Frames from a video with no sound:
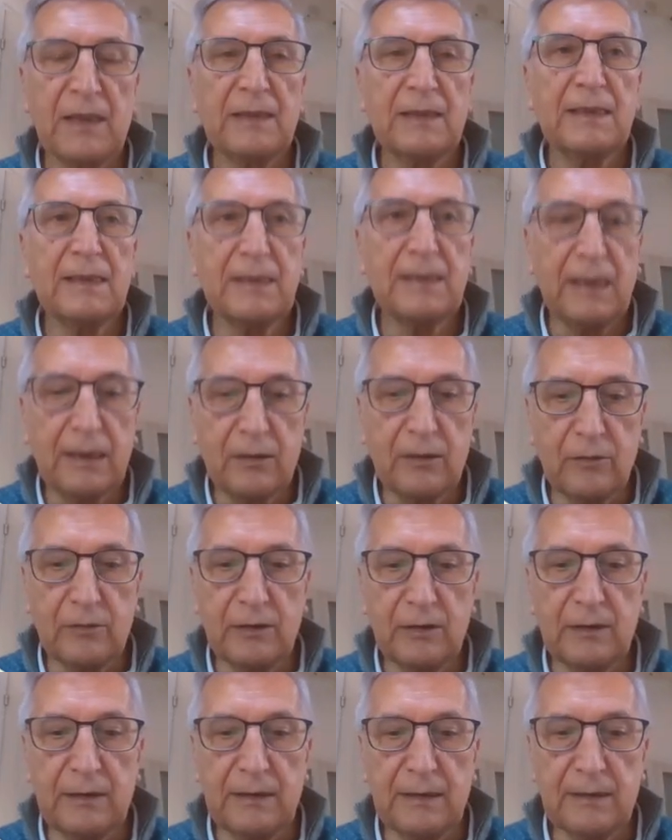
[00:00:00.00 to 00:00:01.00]
The
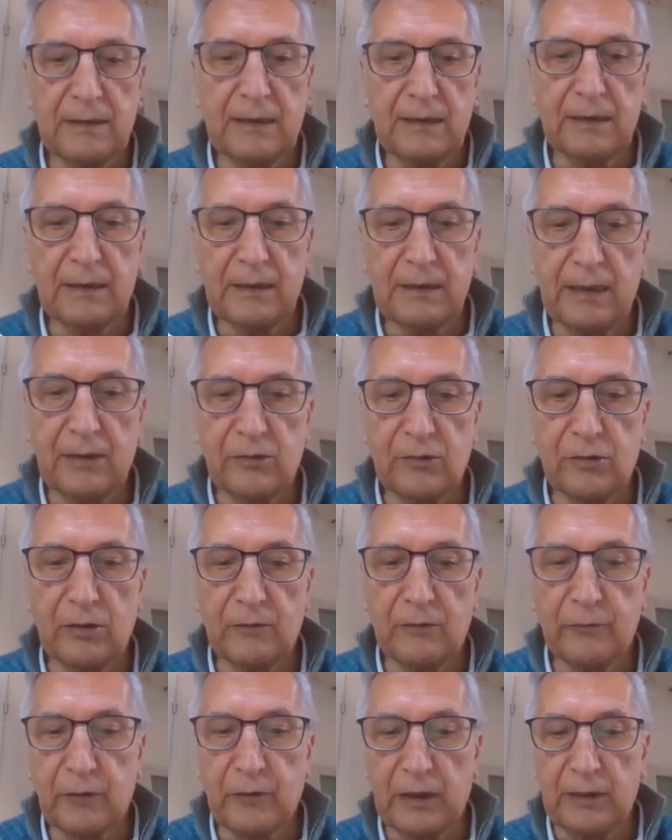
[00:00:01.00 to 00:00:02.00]
second is the creation
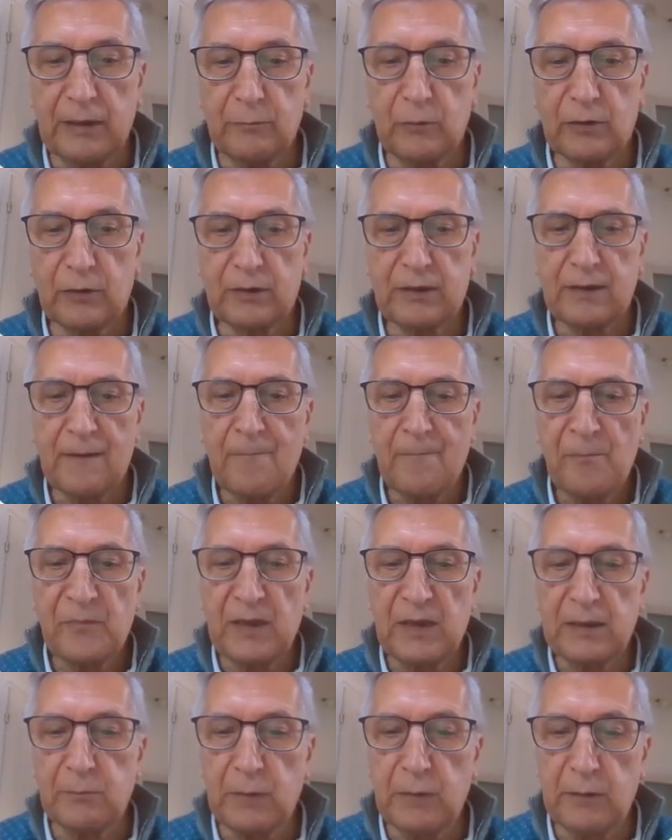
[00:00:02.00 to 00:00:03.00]
of frameworks
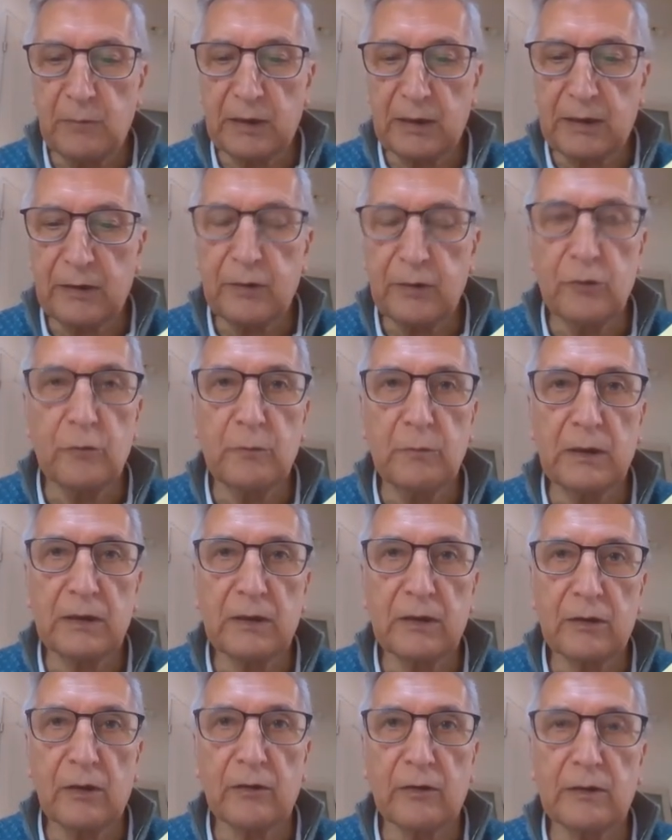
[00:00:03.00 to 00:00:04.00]
that mimic
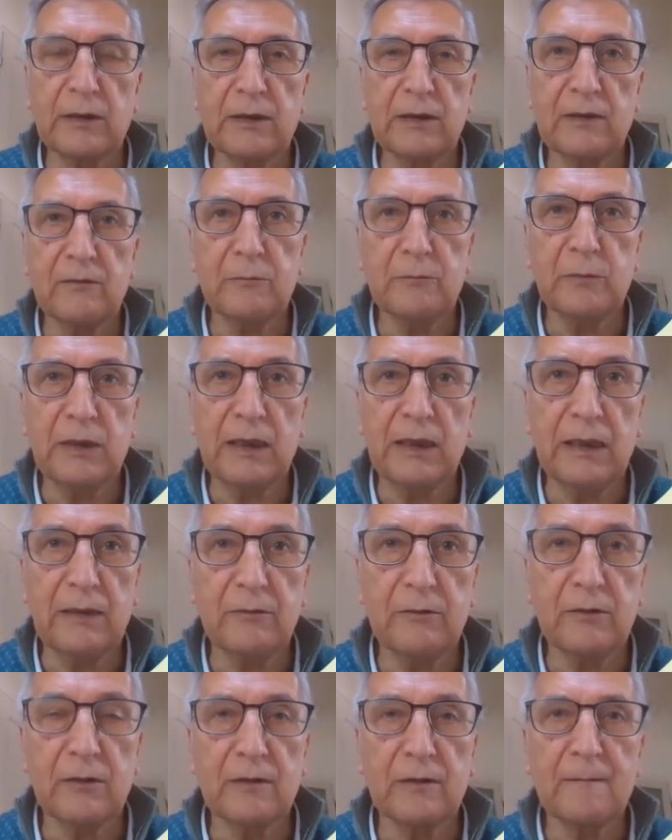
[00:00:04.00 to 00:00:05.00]
human cognitive
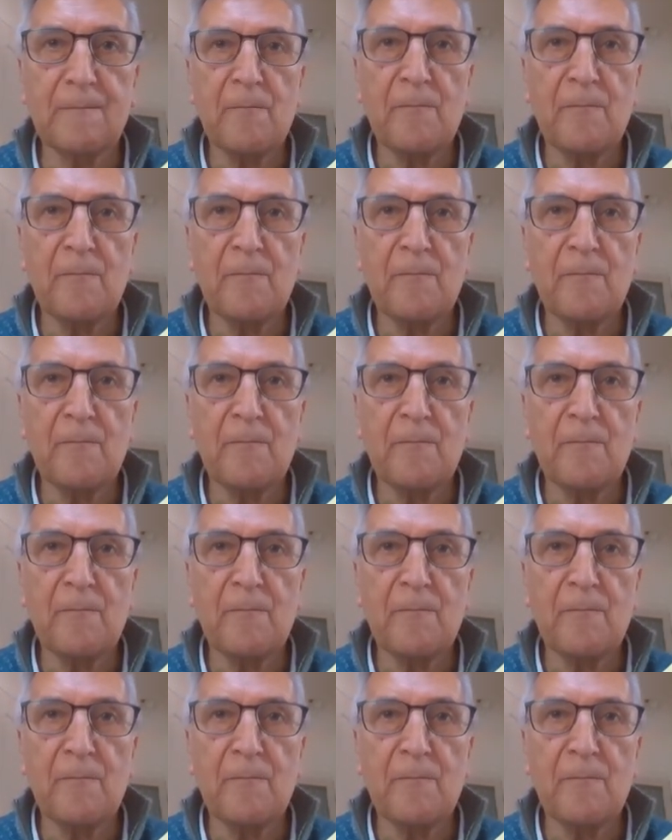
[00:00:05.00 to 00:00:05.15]
behavior.